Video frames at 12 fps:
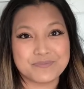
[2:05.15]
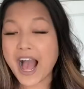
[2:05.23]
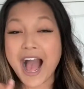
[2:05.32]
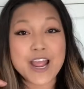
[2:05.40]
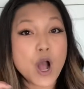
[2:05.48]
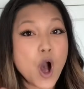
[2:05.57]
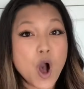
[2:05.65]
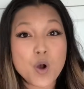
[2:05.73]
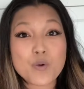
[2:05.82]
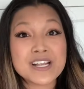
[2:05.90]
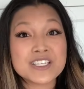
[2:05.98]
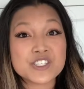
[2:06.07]
I
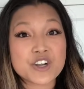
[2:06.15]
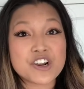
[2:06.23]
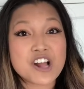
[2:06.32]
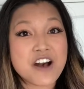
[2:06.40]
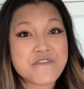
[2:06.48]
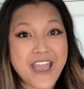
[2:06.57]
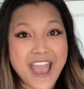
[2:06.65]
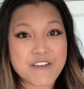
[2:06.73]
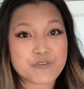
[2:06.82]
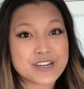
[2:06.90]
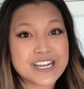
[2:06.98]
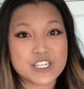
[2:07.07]
always start off
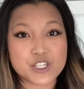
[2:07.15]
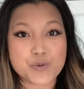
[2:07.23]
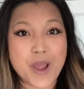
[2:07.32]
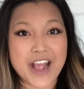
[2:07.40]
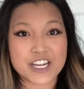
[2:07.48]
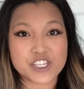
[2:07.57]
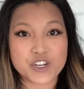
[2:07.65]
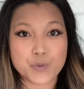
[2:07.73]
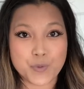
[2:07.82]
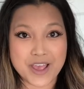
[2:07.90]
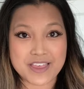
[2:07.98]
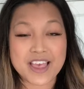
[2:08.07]
every interaction
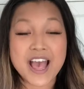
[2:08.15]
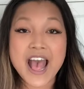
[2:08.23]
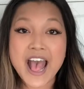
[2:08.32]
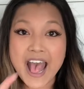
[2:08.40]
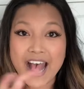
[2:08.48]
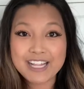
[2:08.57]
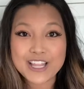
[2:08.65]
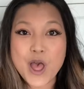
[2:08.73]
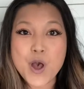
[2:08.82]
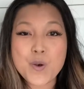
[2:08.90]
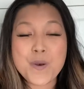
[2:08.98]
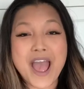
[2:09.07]
with
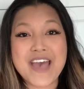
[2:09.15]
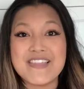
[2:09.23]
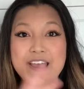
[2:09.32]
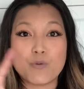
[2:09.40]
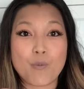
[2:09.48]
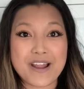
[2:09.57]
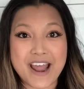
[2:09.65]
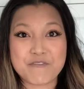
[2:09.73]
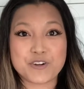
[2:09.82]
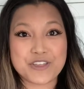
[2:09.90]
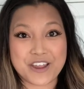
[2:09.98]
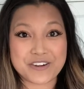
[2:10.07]
hello and then
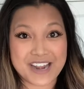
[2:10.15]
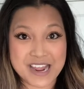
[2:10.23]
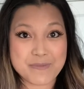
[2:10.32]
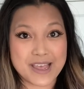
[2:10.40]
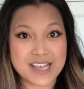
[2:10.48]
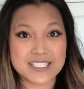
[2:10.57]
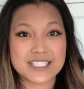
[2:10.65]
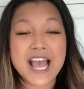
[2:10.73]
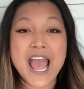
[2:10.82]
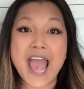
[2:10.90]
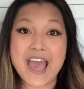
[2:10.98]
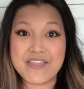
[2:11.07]
whatever their name is,
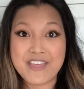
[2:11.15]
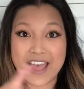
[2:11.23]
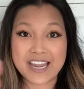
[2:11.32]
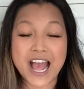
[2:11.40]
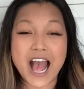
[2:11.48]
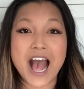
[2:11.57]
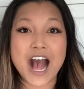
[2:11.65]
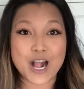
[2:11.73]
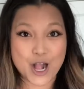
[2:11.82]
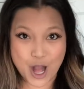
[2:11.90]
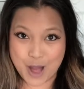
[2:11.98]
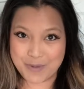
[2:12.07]
and then a
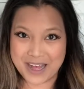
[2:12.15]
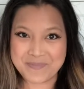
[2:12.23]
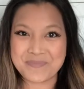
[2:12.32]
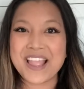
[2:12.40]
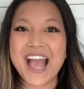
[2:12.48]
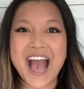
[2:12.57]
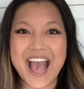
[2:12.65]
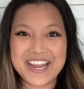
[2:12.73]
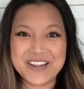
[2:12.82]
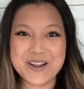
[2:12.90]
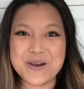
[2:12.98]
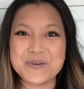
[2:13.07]
comma. I
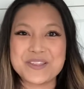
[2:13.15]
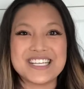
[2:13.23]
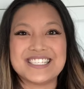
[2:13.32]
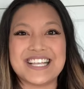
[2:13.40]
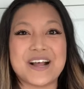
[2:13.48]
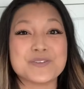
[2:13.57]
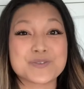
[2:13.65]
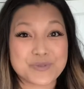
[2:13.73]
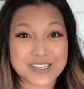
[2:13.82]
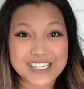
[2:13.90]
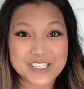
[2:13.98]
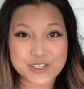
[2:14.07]
know this sounds
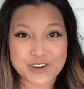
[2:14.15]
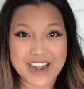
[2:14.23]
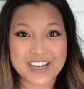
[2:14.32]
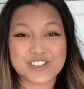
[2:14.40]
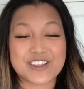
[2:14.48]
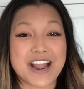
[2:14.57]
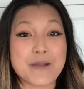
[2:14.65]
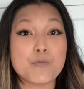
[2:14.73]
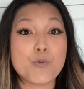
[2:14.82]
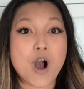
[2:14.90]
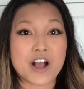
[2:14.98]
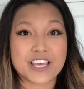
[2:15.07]
really strange that I'm
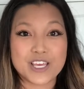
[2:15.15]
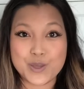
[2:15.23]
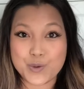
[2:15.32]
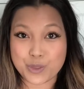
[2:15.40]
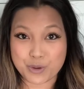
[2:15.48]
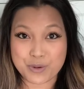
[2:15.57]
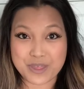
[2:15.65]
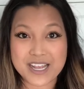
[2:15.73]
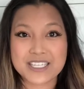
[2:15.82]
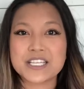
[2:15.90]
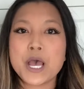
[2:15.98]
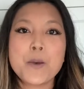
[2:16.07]
walking you through this,
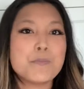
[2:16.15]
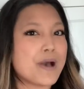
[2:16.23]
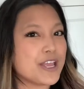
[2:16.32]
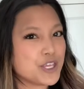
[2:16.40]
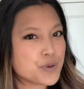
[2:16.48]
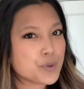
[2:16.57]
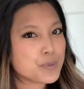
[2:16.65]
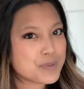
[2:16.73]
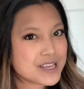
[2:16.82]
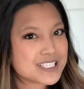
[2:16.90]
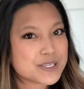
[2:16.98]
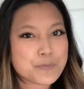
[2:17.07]
but you would
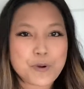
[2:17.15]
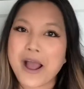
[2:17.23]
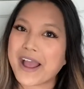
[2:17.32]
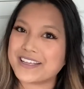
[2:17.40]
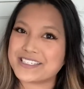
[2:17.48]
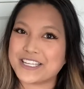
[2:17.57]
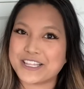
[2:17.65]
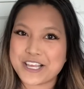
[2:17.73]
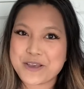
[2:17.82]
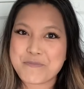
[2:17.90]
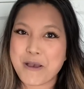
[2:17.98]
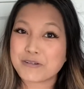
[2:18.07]
be surprised at the
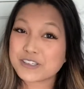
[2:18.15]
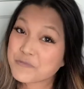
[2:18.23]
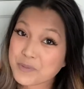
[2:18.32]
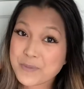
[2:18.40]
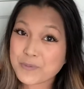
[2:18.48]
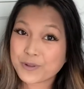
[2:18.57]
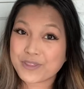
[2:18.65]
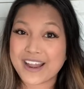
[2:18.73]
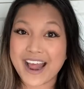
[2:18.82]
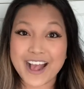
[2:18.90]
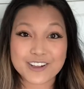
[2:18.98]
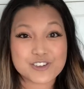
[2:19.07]
amount of people that
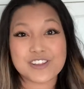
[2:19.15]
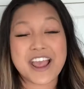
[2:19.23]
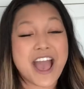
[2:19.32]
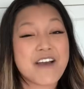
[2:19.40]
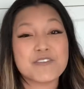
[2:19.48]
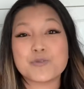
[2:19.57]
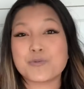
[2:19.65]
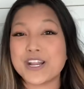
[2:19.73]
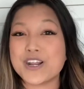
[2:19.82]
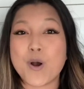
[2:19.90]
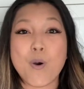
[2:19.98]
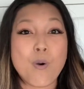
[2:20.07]
actually haven't written
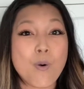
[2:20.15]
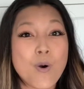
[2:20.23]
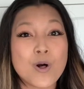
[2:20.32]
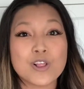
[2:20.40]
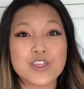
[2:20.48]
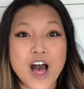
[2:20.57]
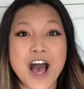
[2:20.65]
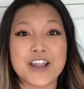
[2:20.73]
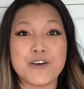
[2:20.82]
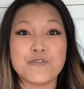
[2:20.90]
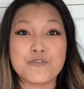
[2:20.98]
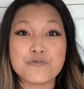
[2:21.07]
a whole lot
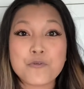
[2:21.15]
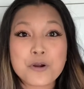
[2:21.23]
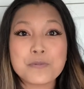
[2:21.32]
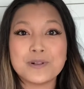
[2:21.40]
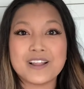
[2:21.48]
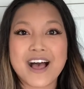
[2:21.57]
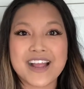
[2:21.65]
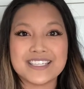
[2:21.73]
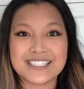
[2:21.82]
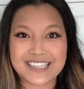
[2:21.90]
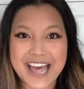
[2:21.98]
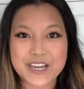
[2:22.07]
of
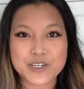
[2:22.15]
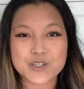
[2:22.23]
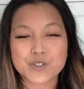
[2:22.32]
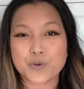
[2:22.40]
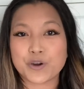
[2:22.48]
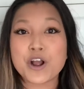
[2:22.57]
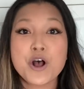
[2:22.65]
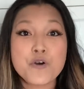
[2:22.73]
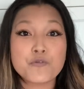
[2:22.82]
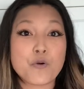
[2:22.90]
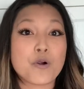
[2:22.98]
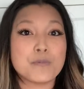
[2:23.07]
formalized letters or
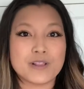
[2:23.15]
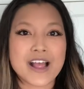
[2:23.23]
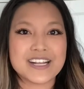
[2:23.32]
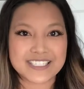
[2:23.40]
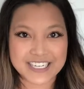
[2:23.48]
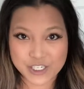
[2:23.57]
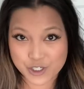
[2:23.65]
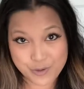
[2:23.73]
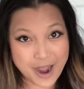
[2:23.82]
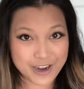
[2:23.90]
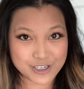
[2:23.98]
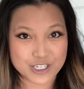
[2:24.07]
formalized
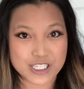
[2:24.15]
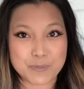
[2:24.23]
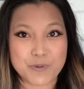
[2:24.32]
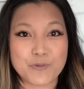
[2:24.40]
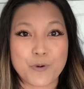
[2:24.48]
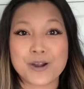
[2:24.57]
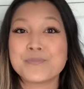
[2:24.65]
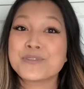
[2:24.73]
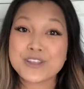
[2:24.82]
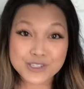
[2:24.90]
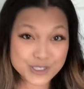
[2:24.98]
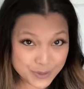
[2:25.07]
interactions before.
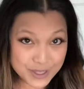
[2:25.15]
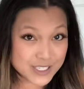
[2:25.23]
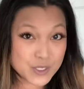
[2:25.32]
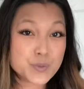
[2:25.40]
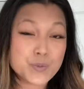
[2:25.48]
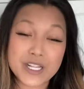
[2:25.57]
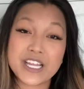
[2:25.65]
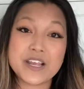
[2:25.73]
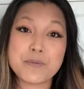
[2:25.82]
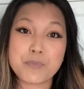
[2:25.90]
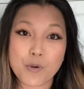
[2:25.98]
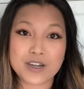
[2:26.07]
So this is really
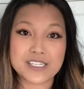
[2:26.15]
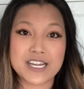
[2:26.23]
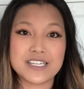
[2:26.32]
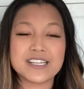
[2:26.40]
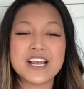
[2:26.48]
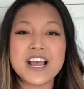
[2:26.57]
important.